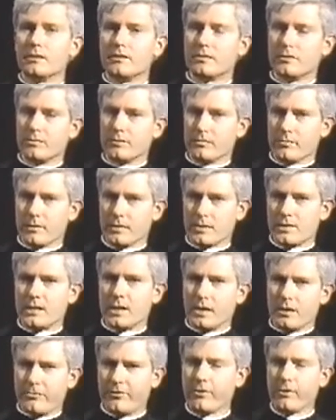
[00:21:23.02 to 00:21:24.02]
to
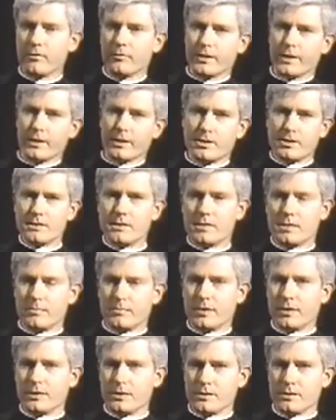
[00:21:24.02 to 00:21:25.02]
stand firm against these
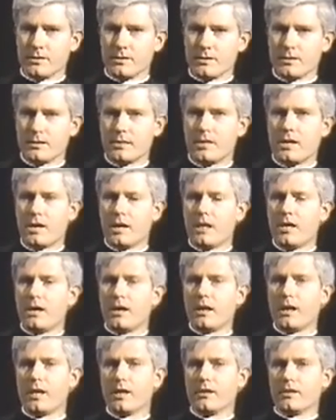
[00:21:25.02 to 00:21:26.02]
temptations."
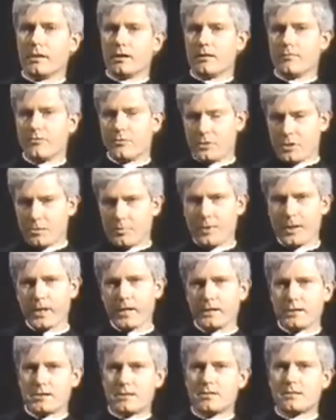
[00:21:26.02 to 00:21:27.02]
Mm-hmm. And then for your
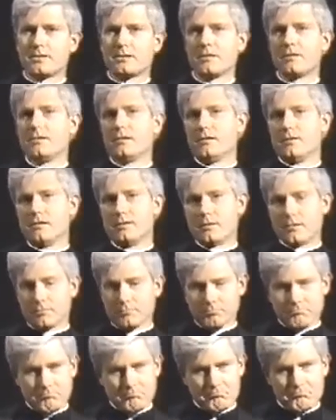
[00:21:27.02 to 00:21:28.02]
penance,
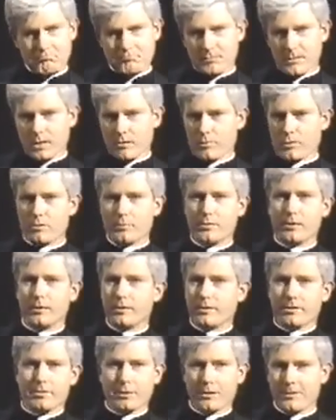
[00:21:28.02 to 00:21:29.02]
could
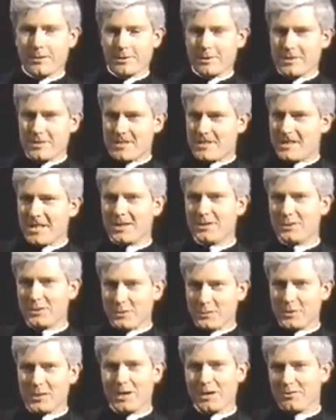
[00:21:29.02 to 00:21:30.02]
be the standard
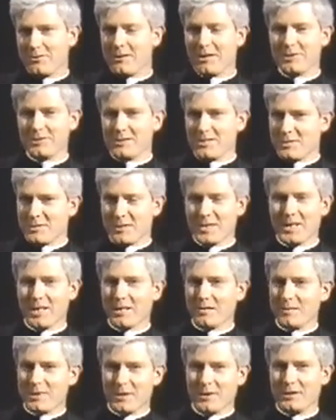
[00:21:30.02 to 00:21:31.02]
three Our Fathers, three
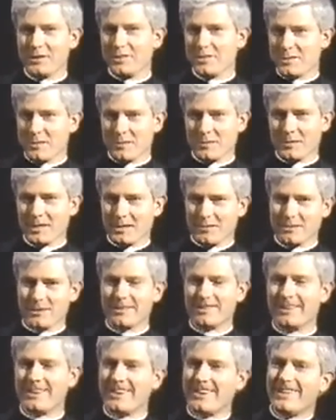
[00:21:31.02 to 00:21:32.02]
Hail Marys, or whatever.
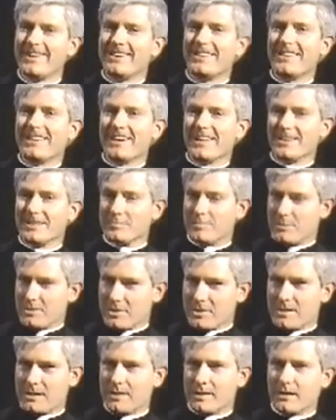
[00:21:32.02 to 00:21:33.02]
Mm-hmm. And the
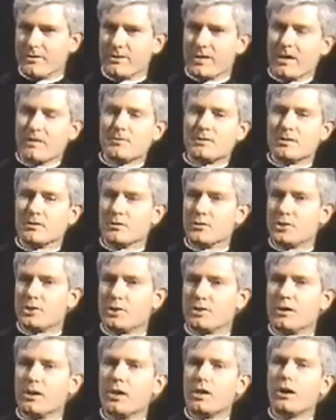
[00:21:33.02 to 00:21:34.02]
priest then gives
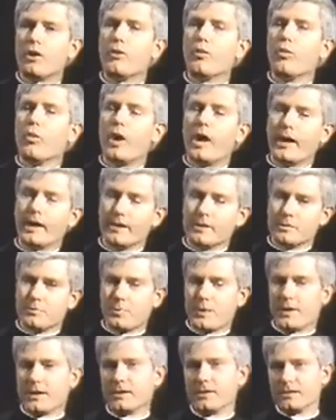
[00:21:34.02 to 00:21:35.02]
absolution while the
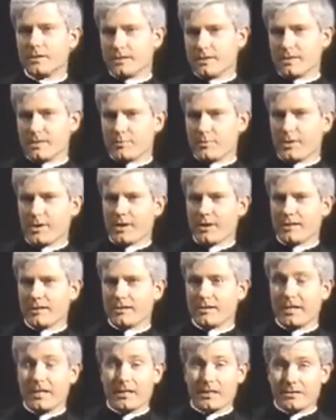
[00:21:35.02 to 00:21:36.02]
penitent is making
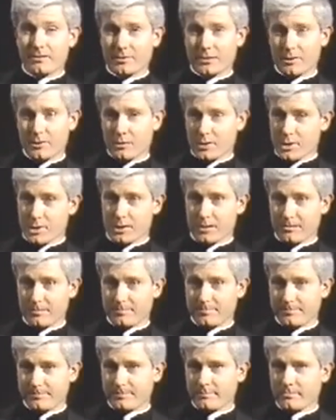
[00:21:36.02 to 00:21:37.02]
the act of contrition.
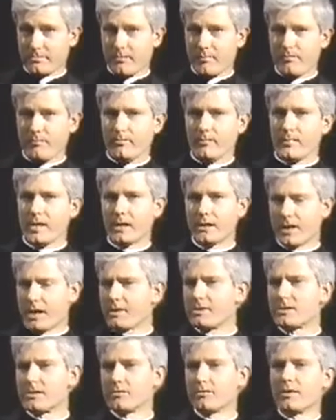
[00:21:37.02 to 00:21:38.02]
Mm-hmm.
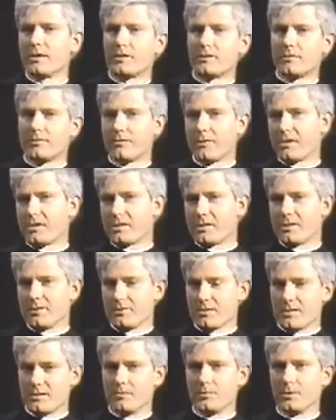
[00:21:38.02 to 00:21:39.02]
That's the way confession
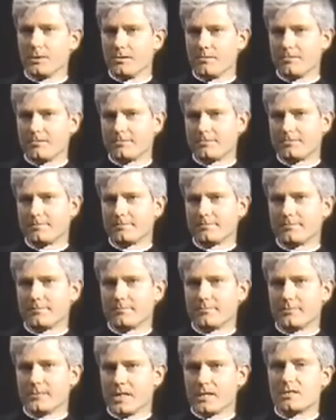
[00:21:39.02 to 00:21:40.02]
used to be.
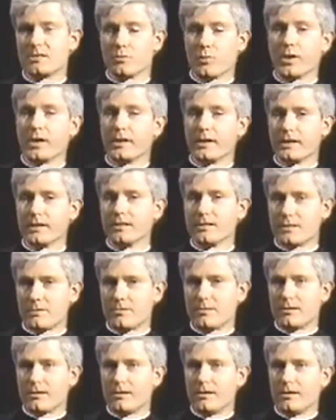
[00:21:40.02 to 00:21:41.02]
That's the way it is
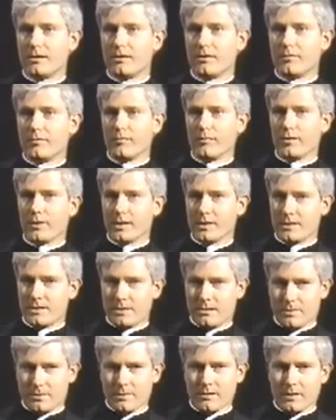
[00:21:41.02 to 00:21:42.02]
when
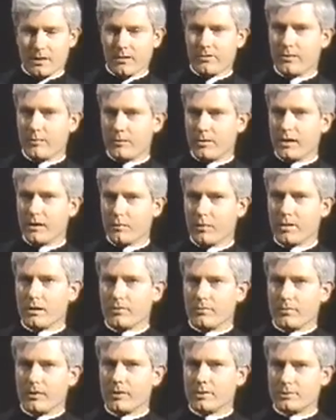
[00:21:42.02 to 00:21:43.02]
it's given by one
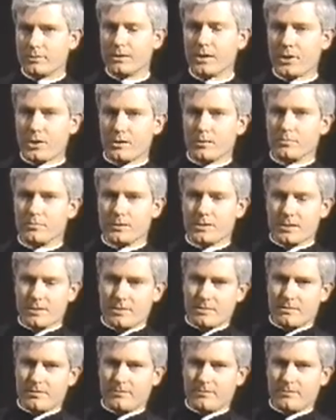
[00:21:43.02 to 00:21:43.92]
of our traditional priests.